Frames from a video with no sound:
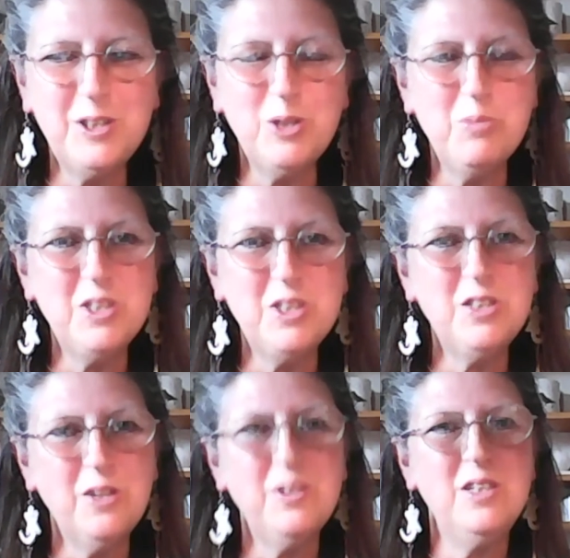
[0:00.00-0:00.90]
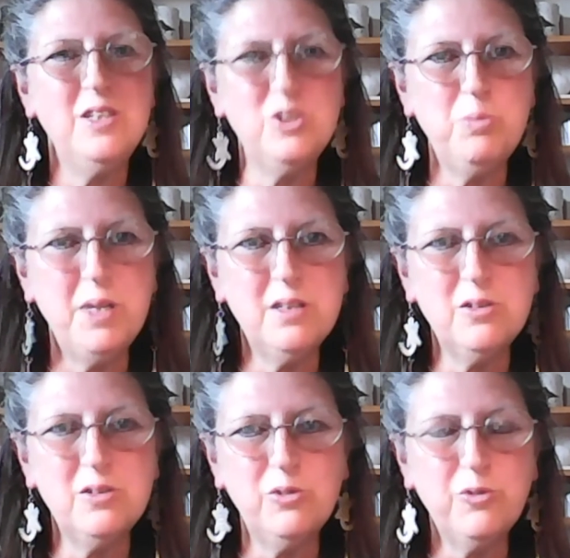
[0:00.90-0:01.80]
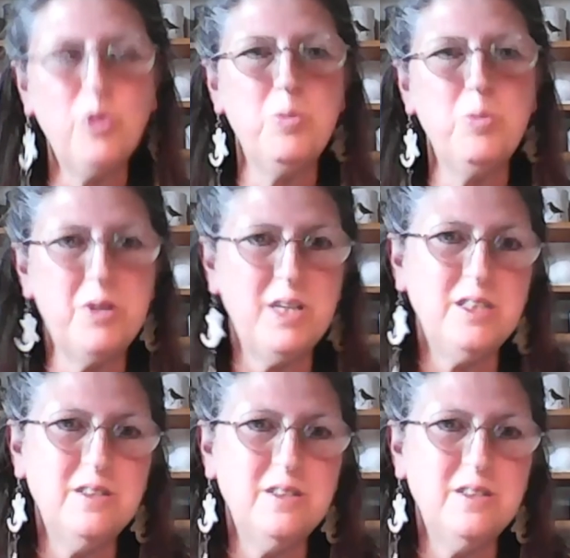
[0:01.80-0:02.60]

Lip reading: It's done in the spirit of cooperation.